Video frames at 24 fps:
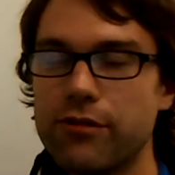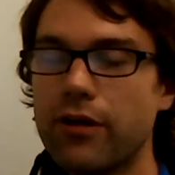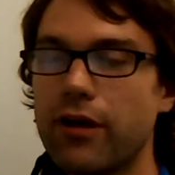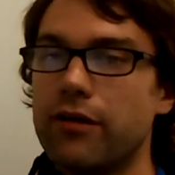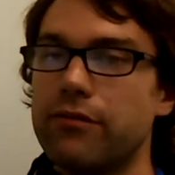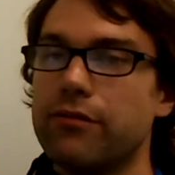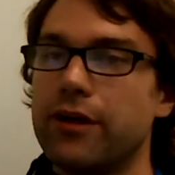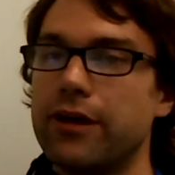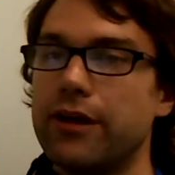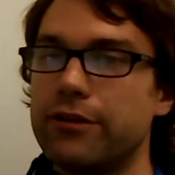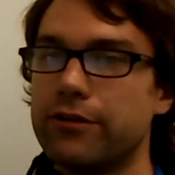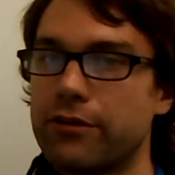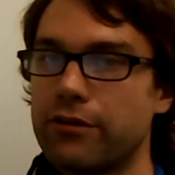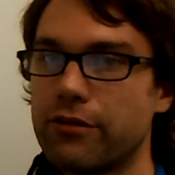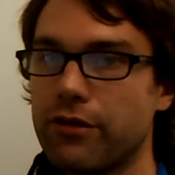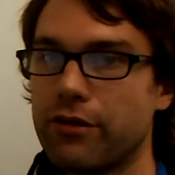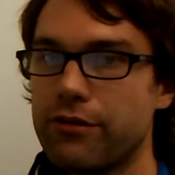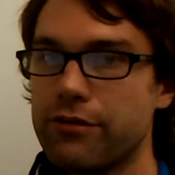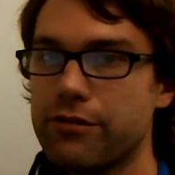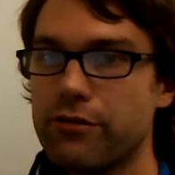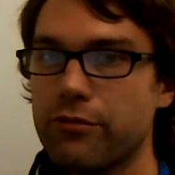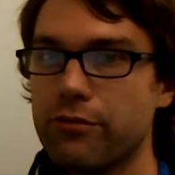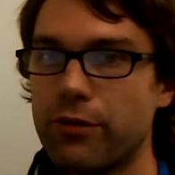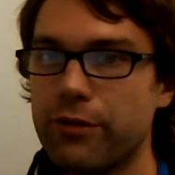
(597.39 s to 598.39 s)
of
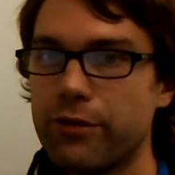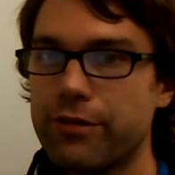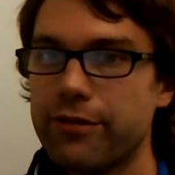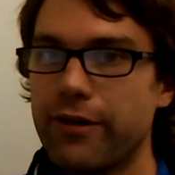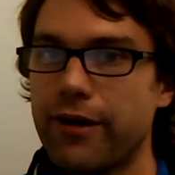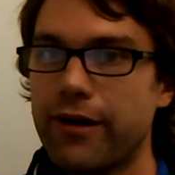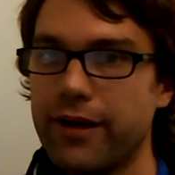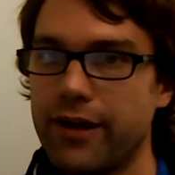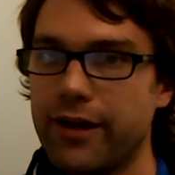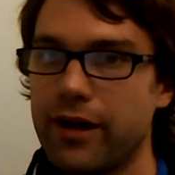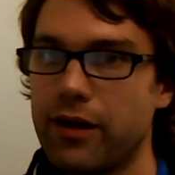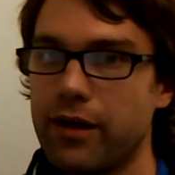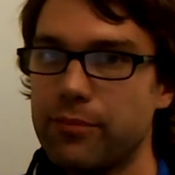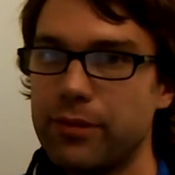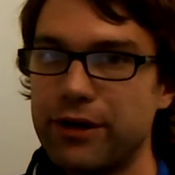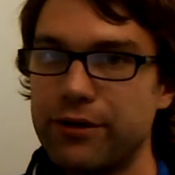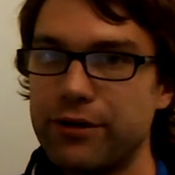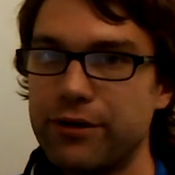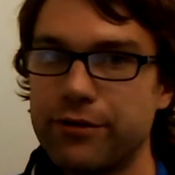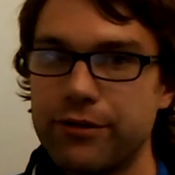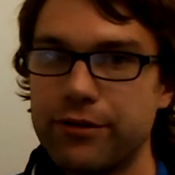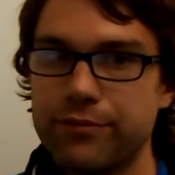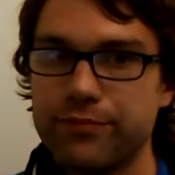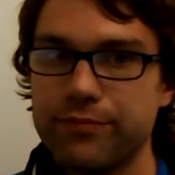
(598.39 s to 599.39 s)
integrals worth talking
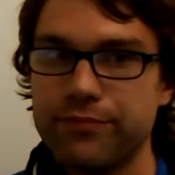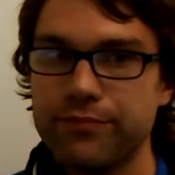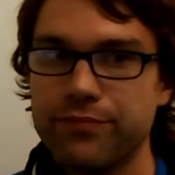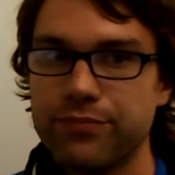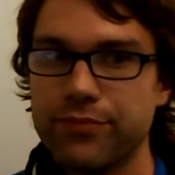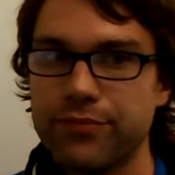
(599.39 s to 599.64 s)
about.